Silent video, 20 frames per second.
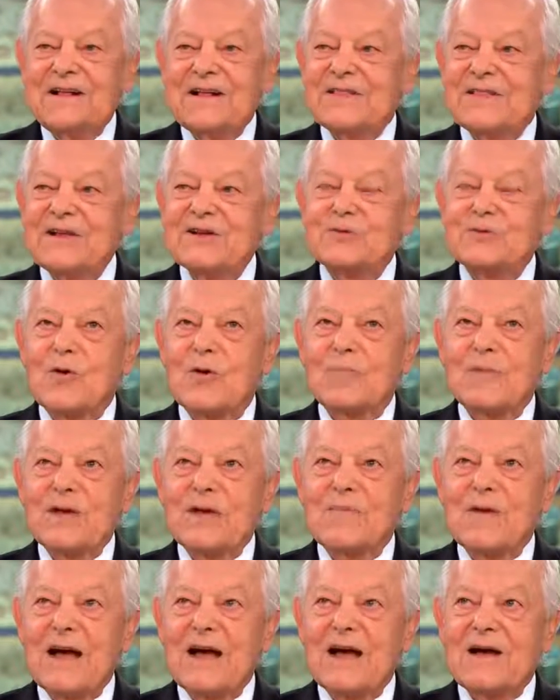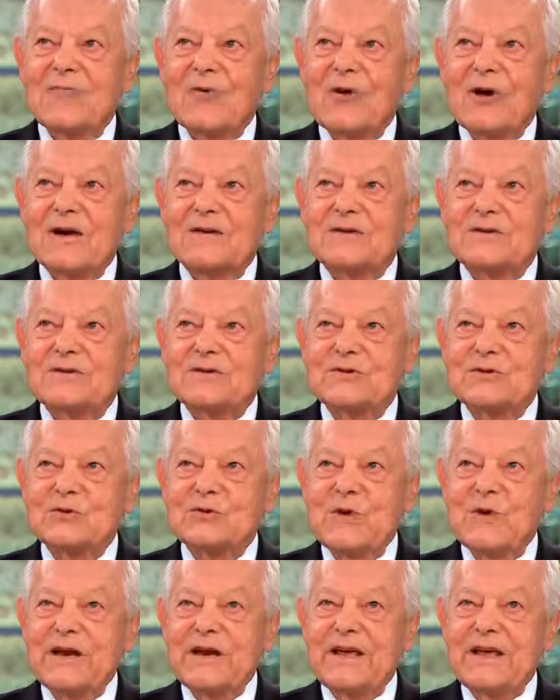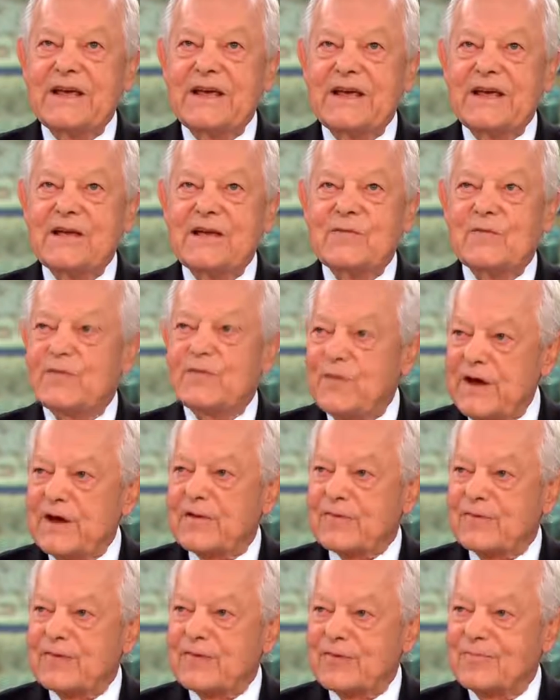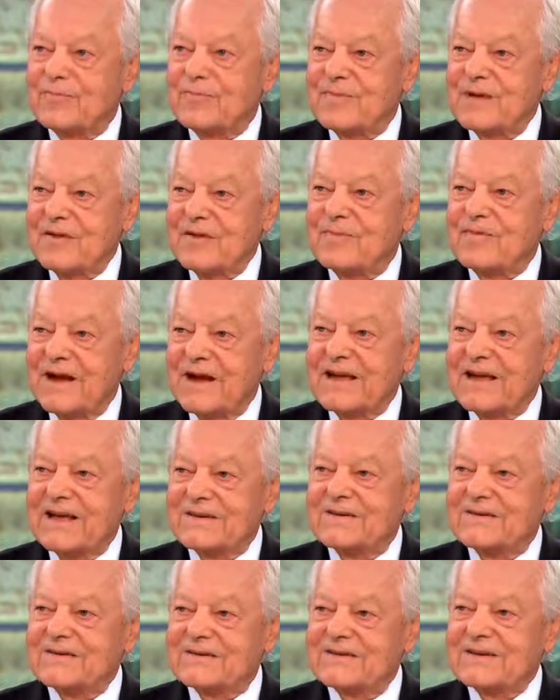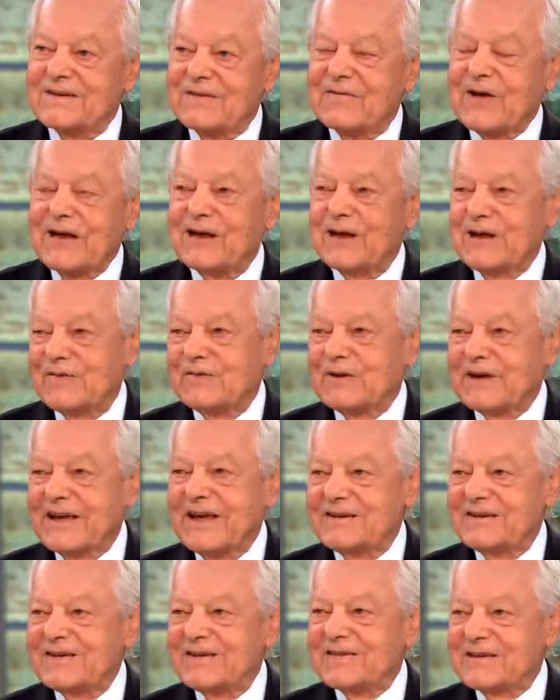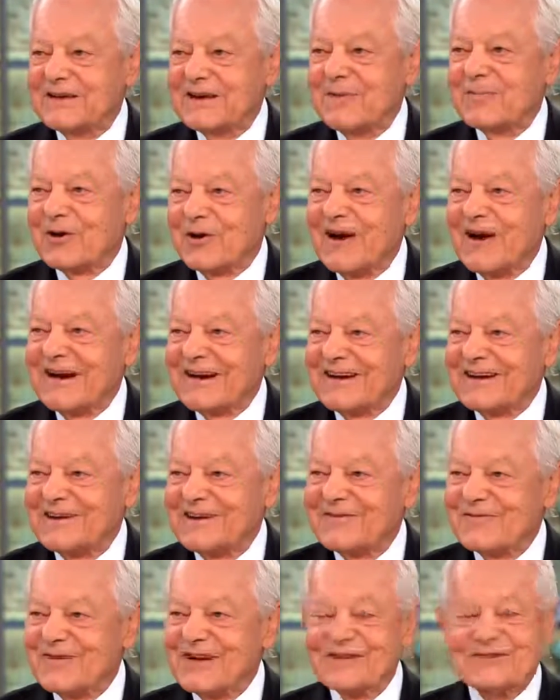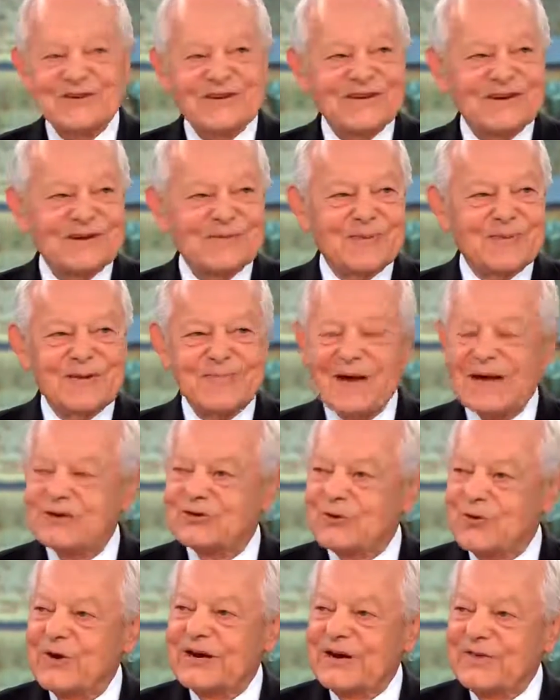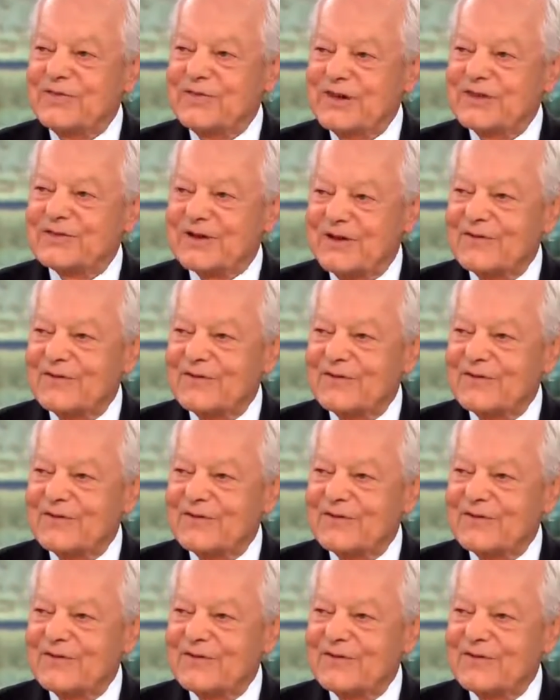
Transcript: This will be my, 25th. If I'd live to get to the Democratic convention, it'll be my 25th